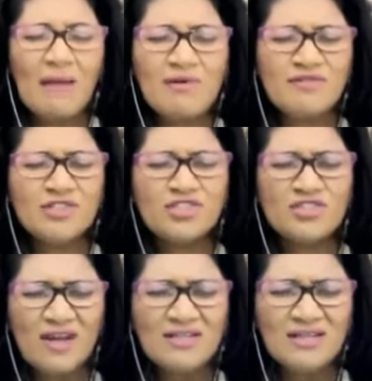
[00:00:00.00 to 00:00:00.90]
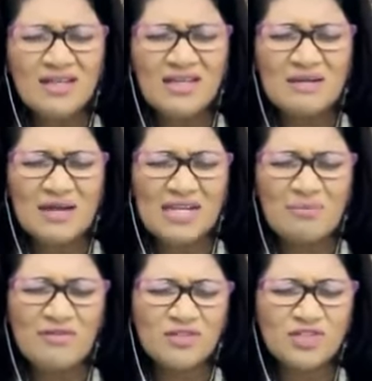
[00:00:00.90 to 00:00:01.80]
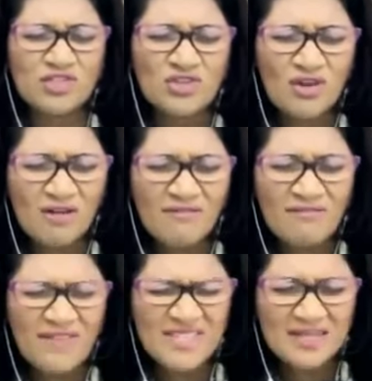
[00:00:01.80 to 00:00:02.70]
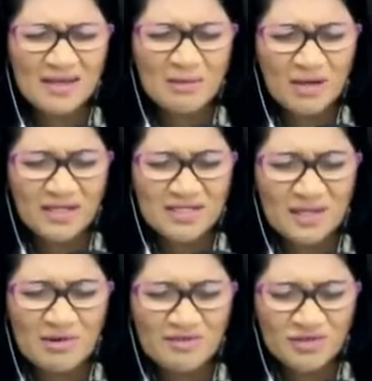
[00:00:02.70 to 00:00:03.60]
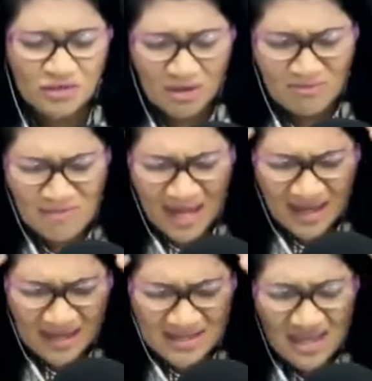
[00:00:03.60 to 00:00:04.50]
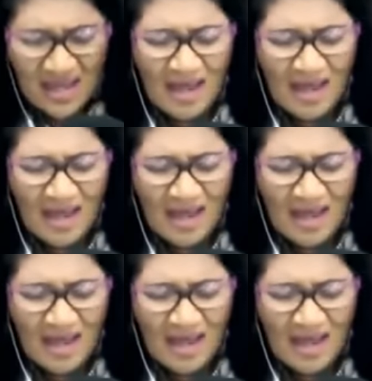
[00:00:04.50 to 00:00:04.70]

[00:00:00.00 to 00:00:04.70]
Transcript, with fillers: I pray for strength in the inner man. I pray for strong physical bodies. I pray for strong minds.